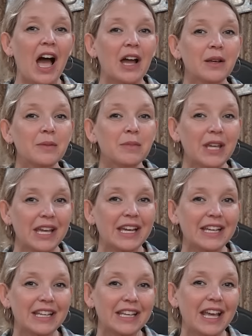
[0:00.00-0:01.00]
I am
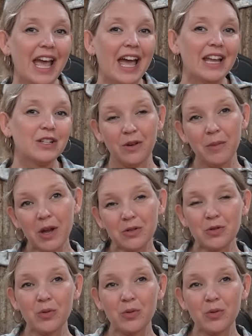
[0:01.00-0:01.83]
canning at about